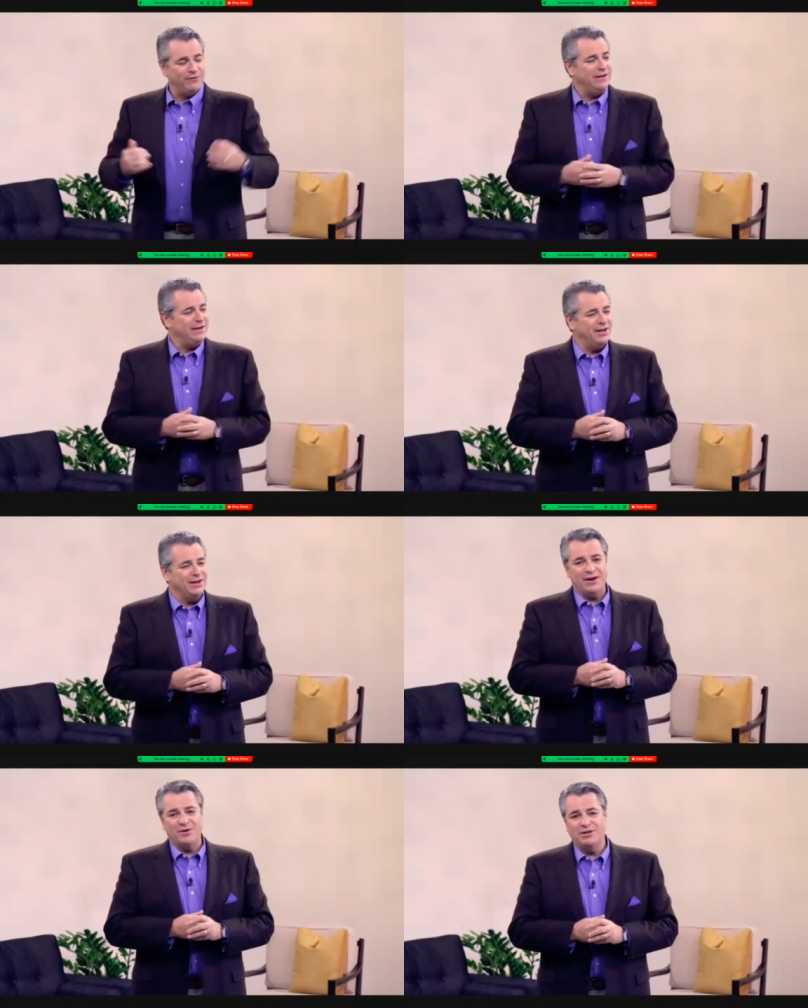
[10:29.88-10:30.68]
Buffini
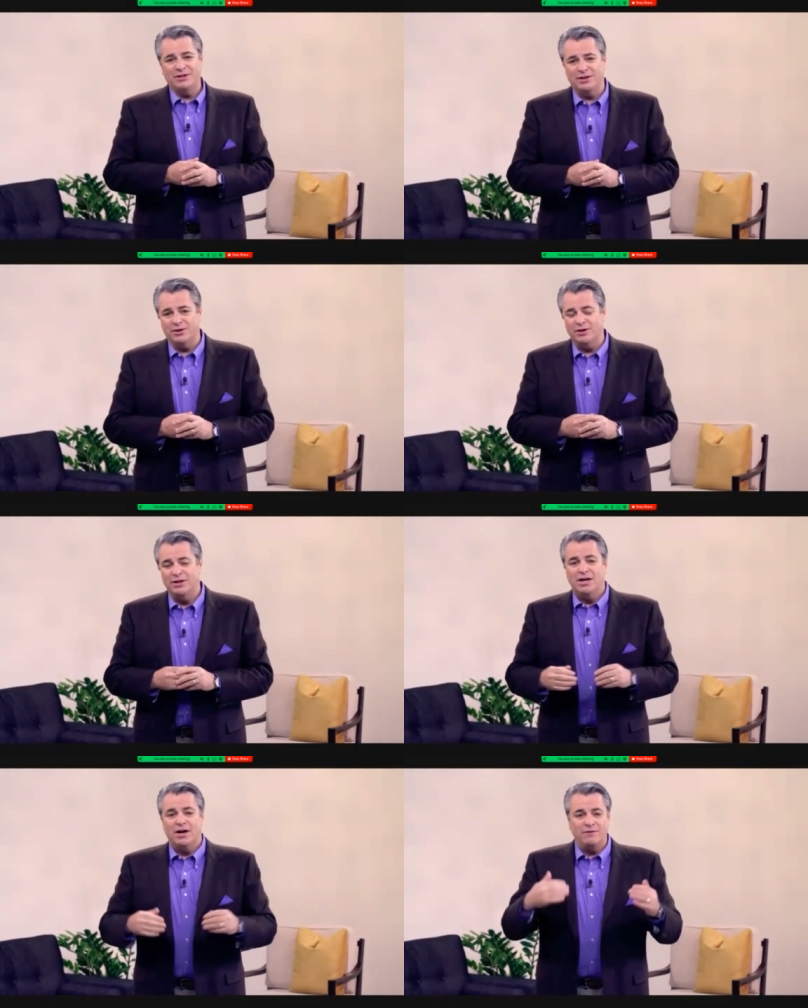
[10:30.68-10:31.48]
calling, how are you doing?
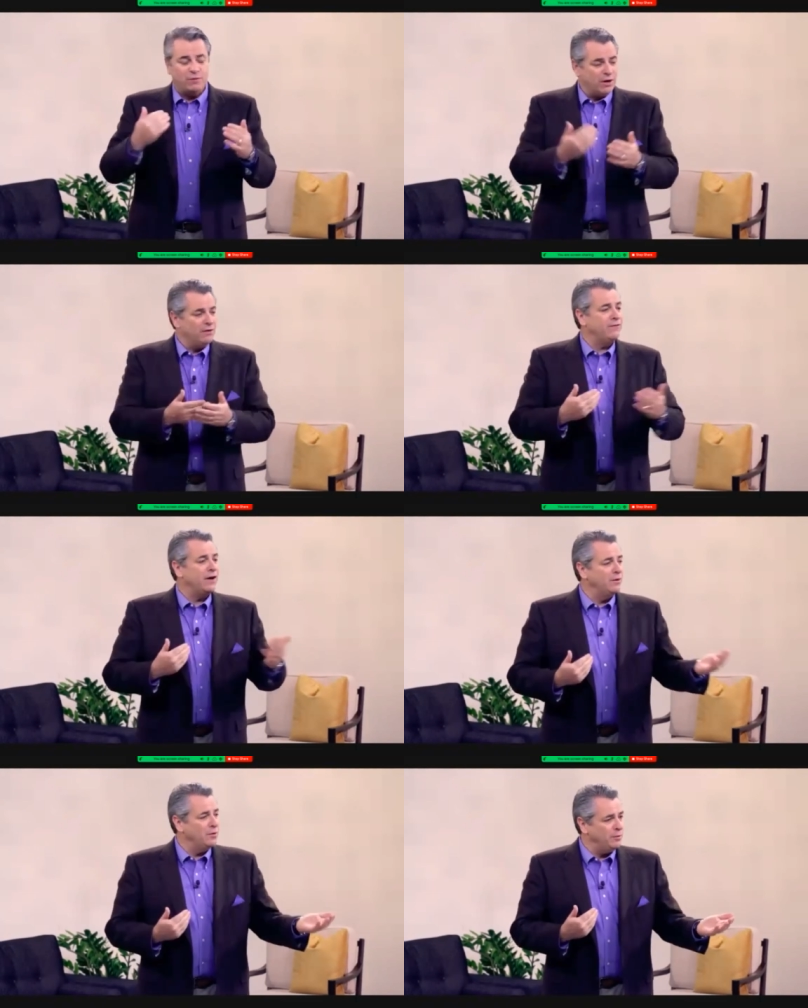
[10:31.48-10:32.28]
I wanted to
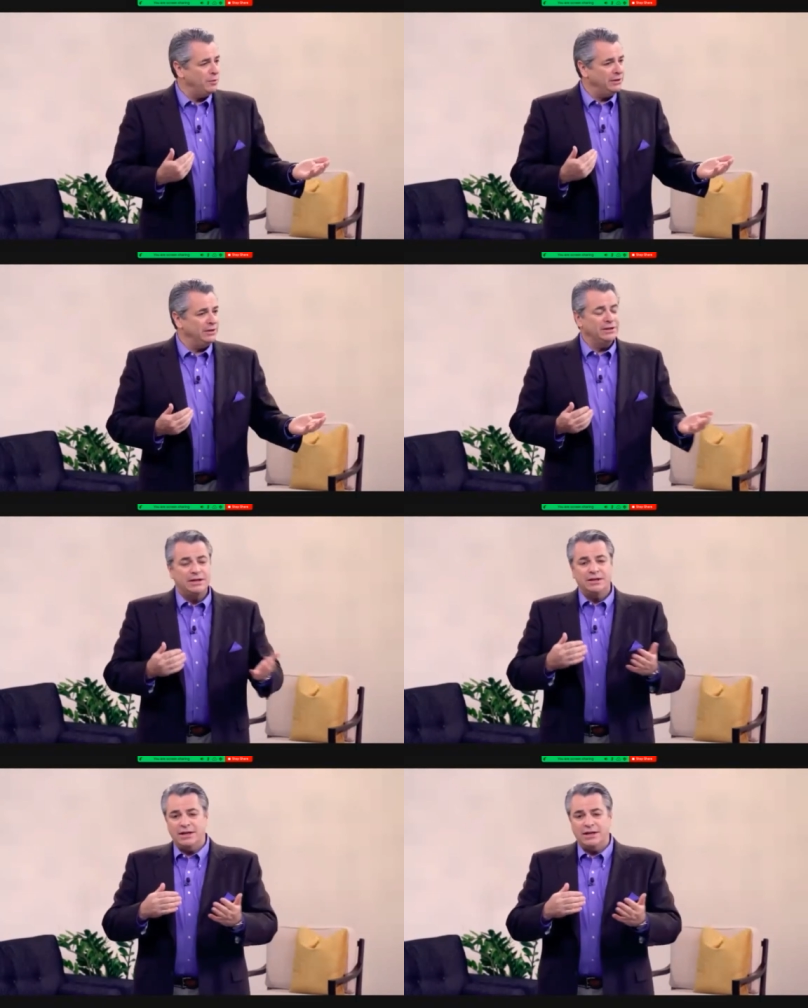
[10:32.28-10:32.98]
follow up with you.